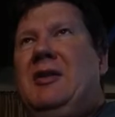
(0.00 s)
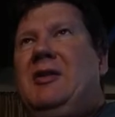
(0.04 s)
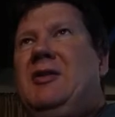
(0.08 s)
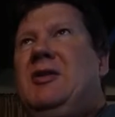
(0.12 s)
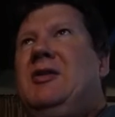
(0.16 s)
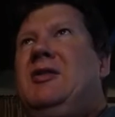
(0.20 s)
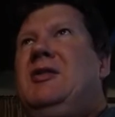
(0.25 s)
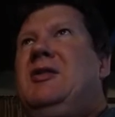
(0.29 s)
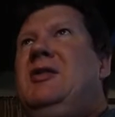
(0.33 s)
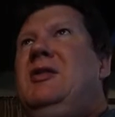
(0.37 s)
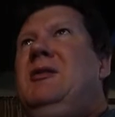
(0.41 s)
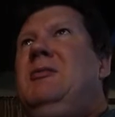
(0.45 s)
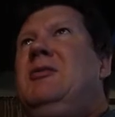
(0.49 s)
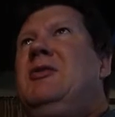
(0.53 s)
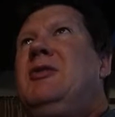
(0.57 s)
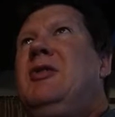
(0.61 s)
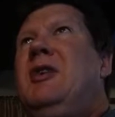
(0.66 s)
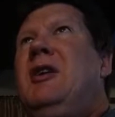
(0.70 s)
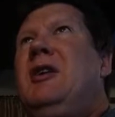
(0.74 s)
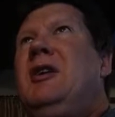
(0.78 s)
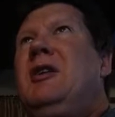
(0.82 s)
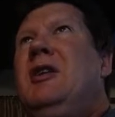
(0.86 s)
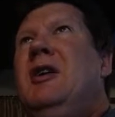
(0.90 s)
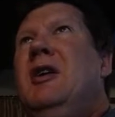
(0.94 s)
It just seems
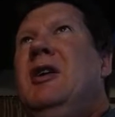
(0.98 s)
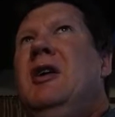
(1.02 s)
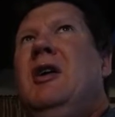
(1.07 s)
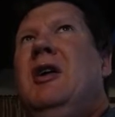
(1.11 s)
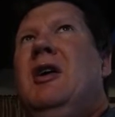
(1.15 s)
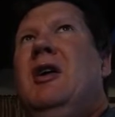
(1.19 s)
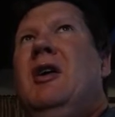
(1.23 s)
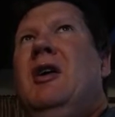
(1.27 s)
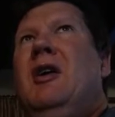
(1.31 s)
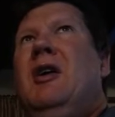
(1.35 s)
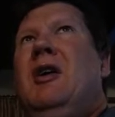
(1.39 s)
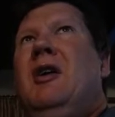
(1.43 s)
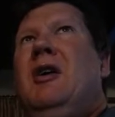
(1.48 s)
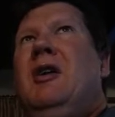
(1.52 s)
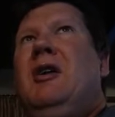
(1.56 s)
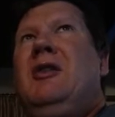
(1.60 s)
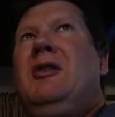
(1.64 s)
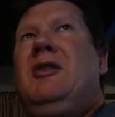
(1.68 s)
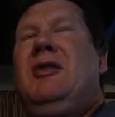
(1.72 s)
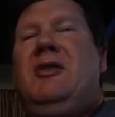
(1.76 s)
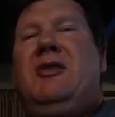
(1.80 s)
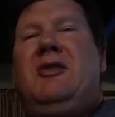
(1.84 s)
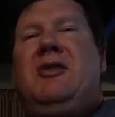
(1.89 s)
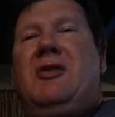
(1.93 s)
like
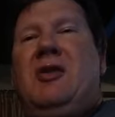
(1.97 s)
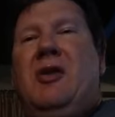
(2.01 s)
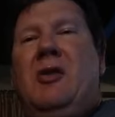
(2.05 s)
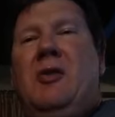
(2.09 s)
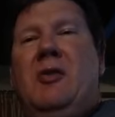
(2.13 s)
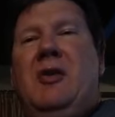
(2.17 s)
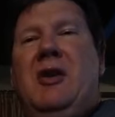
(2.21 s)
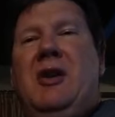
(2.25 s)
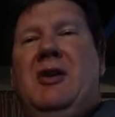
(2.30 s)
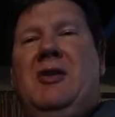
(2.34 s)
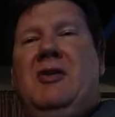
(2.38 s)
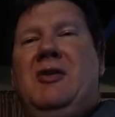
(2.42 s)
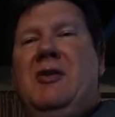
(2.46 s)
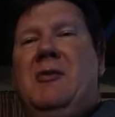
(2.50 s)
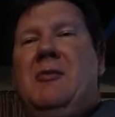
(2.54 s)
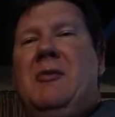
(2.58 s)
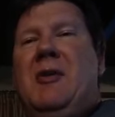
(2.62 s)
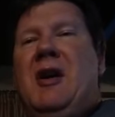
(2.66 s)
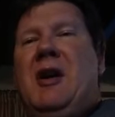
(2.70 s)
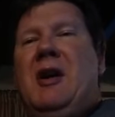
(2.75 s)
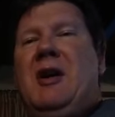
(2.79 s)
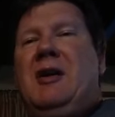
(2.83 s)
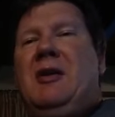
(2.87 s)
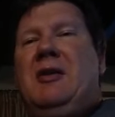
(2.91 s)
this is so easy,
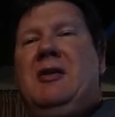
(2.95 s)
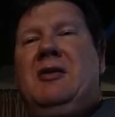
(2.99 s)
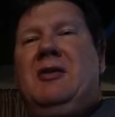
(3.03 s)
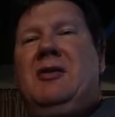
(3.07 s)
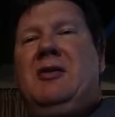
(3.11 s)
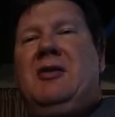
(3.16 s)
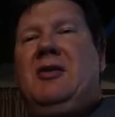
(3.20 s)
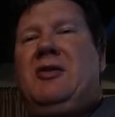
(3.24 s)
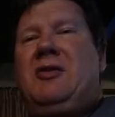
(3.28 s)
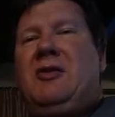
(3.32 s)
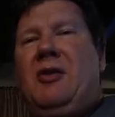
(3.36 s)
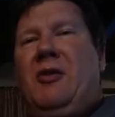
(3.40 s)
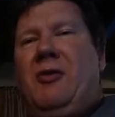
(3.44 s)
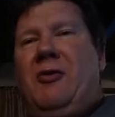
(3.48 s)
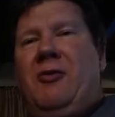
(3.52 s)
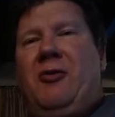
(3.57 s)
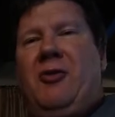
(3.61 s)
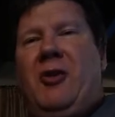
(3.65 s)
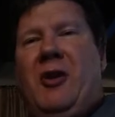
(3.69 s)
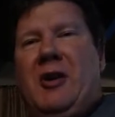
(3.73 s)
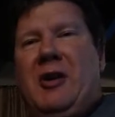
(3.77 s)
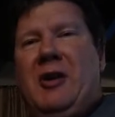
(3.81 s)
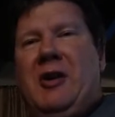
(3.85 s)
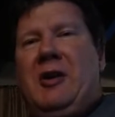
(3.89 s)
man. Just don't
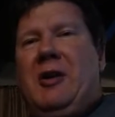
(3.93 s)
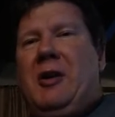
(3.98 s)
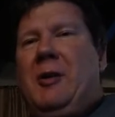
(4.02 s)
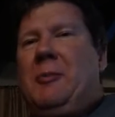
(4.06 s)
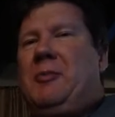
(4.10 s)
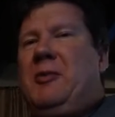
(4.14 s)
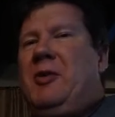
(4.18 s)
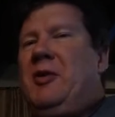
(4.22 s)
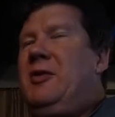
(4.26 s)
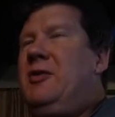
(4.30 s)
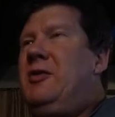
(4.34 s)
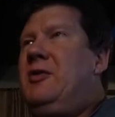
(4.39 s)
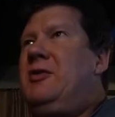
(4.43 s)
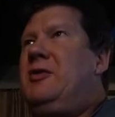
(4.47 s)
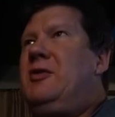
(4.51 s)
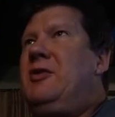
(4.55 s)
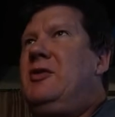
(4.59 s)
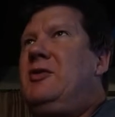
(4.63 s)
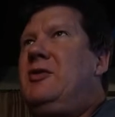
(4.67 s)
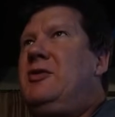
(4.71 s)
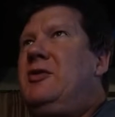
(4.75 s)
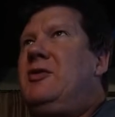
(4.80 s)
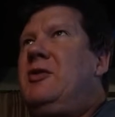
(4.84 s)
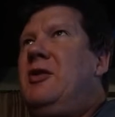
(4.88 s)
fuck it up. This is
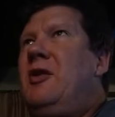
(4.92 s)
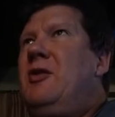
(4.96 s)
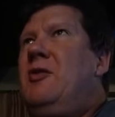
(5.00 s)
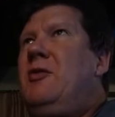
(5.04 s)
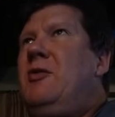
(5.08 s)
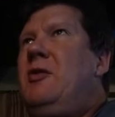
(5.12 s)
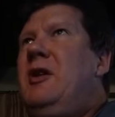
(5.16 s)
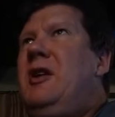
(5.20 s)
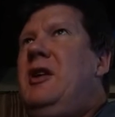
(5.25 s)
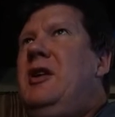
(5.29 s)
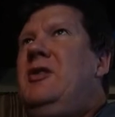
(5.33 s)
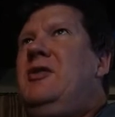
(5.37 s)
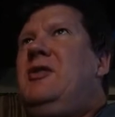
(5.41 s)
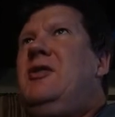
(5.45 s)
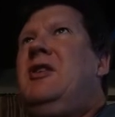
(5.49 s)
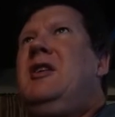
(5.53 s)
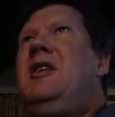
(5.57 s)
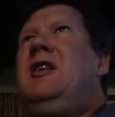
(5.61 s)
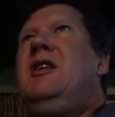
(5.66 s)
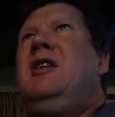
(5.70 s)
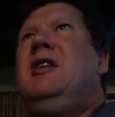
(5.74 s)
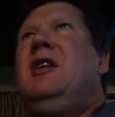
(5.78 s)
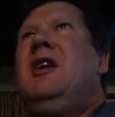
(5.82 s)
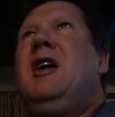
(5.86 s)
just so
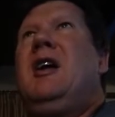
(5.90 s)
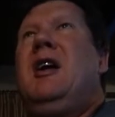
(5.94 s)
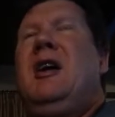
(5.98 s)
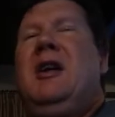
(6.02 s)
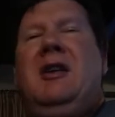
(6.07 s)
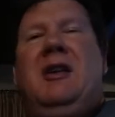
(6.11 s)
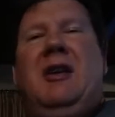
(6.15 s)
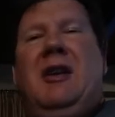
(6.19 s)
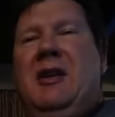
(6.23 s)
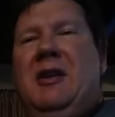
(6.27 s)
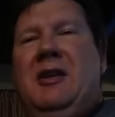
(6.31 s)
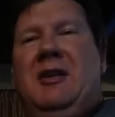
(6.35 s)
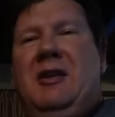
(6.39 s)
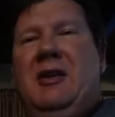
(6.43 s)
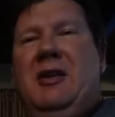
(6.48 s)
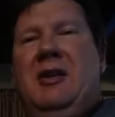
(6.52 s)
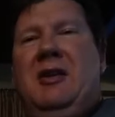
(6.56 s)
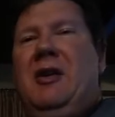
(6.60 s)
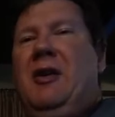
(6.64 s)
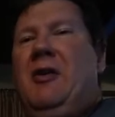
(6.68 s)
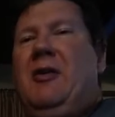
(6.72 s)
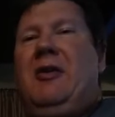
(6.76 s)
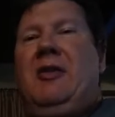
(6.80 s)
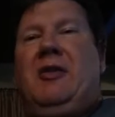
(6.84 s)
easy. And then
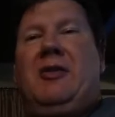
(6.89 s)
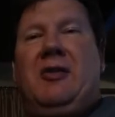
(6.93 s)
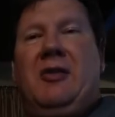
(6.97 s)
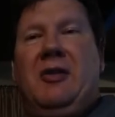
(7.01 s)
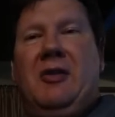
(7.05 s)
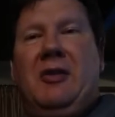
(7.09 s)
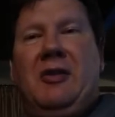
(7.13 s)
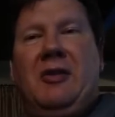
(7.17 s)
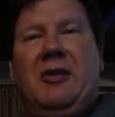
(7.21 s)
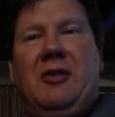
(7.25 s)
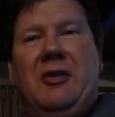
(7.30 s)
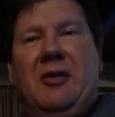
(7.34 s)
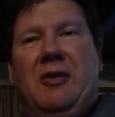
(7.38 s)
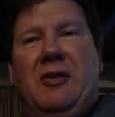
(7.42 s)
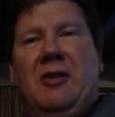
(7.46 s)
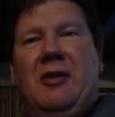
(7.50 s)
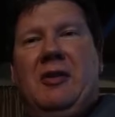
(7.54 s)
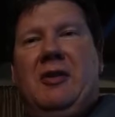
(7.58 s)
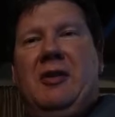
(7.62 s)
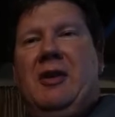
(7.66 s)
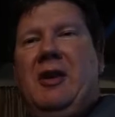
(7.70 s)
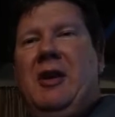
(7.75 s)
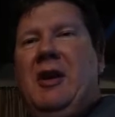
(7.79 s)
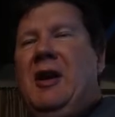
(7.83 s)
you know he's going to do
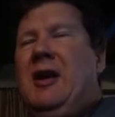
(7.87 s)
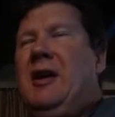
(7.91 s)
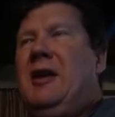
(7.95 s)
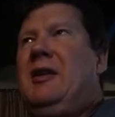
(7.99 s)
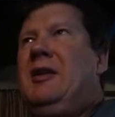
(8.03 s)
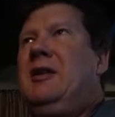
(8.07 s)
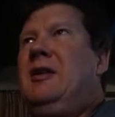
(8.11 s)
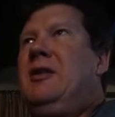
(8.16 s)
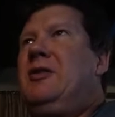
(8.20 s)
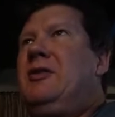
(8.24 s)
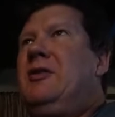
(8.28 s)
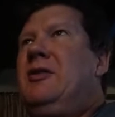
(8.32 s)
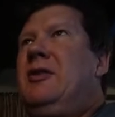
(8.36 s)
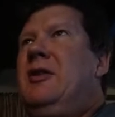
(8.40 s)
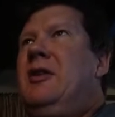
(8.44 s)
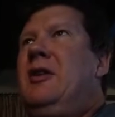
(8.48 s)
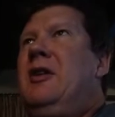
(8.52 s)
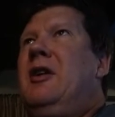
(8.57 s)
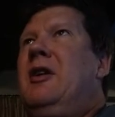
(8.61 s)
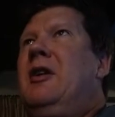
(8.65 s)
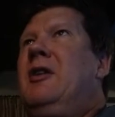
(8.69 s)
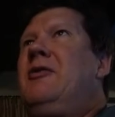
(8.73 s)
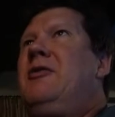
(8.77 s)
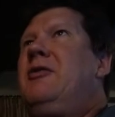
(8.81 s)
it. And sure
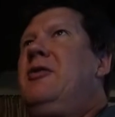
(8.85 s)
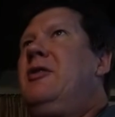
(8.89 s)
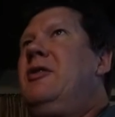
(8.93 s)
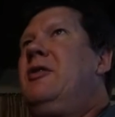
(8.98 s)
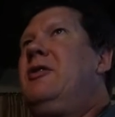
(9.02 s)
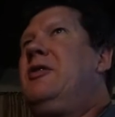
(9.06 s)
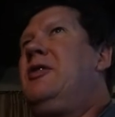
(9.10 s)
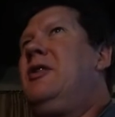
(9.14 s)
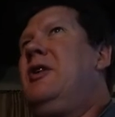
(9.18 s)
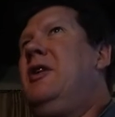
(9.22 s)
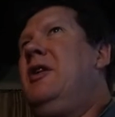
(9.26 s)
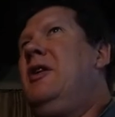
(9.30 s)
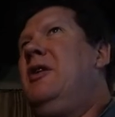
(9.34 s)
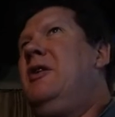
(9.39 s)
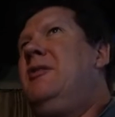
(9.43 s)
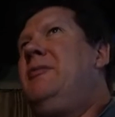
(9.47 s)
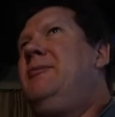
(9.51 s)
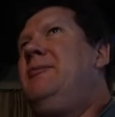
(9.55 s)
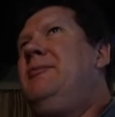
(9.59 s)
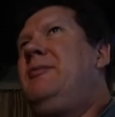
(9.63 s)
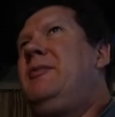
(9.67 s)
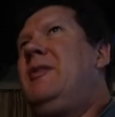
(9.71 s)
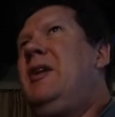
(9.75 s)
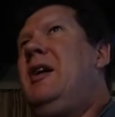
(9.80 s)
enough,
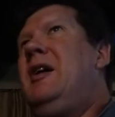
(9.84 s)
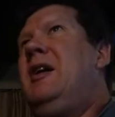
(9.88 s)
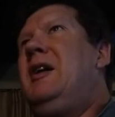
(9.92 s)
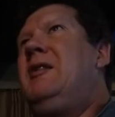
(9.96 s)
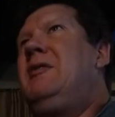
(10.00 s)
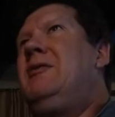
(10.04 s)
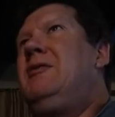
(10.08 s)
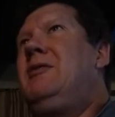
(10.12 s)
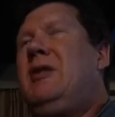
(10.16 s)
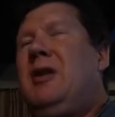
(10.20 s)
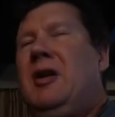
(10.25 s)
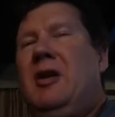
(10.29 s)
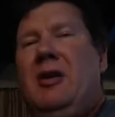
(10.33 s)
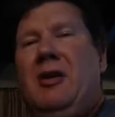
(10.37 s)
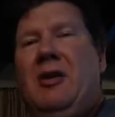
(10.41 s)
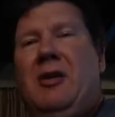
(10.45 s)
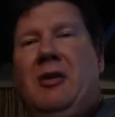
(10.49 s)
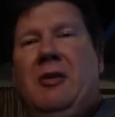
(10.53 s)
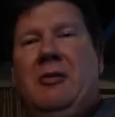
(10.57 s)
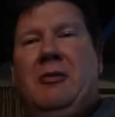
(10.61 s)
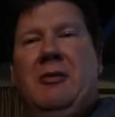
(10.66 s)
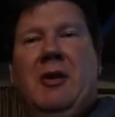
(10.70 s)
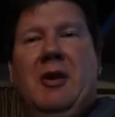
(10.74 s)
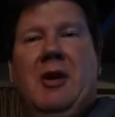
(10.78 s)
so, eh, you
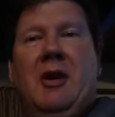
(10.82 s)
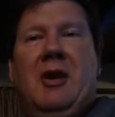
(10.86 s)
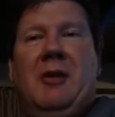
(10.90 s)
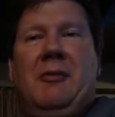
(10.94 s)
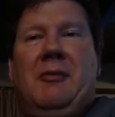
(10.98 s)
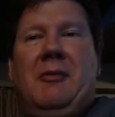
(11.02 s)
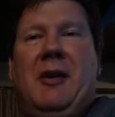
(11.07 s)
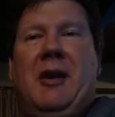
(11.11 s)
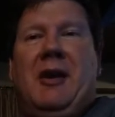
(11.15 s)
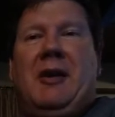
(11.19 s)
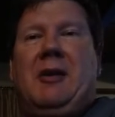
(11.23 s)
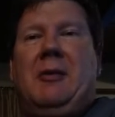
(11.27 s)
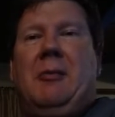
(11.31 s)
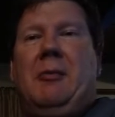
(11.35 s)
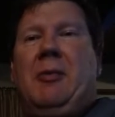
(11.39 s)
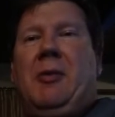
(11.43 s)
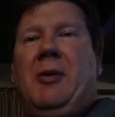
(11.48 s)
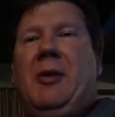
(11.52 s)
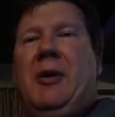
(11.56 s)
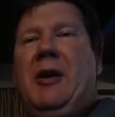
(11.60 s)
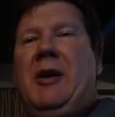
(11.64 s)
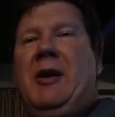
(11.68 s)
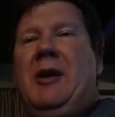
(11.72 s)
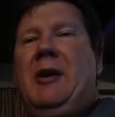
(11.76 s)
know, not
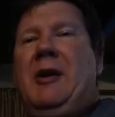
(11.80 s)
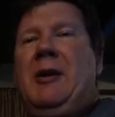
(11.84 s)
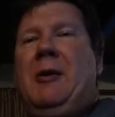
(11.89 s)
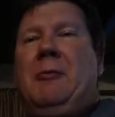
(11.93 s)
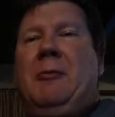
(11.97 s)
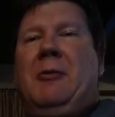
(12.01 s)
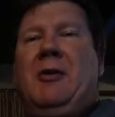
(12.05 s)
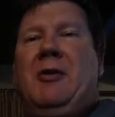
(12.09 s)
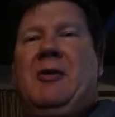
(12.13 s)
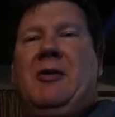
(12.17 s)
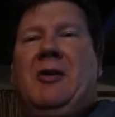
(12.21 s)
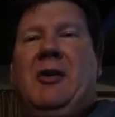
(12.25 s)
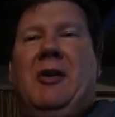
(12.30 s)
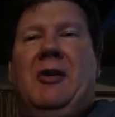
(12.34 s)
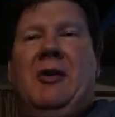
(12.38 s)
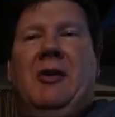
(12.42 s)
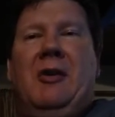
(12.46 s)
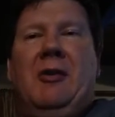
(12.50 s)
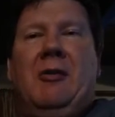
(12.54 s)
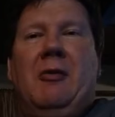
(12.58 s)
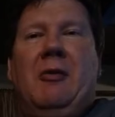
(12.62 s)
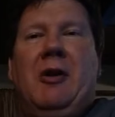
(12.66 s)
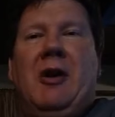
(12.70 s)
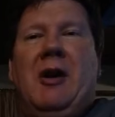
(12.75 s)
complaining. I'm just
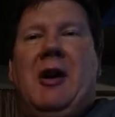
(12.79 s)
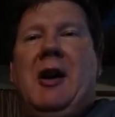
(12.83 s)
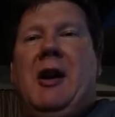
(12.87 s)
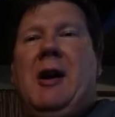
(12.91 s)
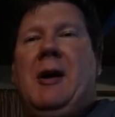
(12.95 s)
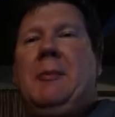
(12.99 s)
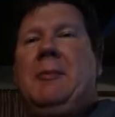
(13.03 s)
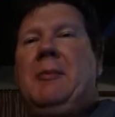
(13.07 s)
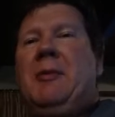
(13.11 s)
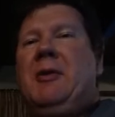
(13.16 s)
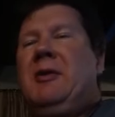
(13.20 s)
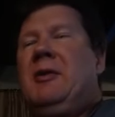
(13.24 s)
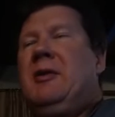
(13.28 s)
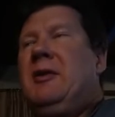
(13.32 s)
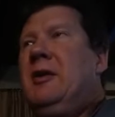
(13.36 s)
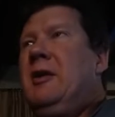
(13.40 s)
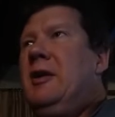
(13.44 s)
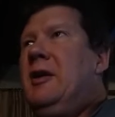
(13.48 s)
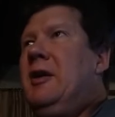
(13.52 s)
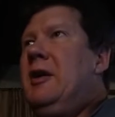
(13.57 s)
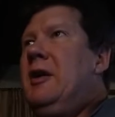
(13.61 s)
telling you what happened.